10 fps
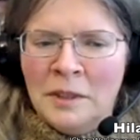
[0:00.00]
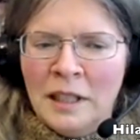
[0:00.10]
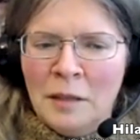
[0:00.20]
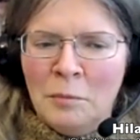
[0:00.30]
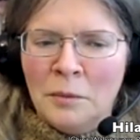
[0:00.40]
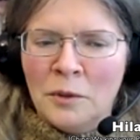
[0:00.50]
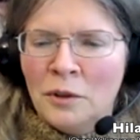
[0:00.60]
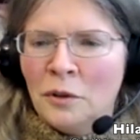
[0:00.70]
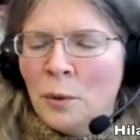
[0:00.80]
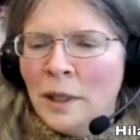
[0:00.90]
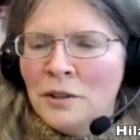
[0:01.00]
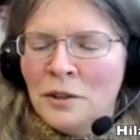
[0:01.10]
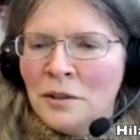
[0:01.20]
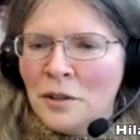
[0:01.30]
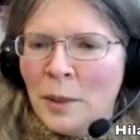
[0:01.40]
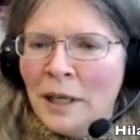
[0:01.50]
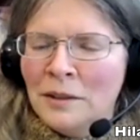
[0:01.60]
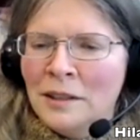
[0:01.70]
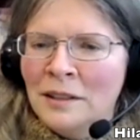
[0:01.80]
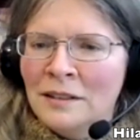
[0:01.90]
dumb sort of questions
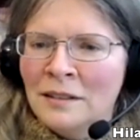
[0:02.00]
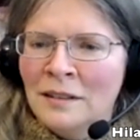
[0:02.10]
about it.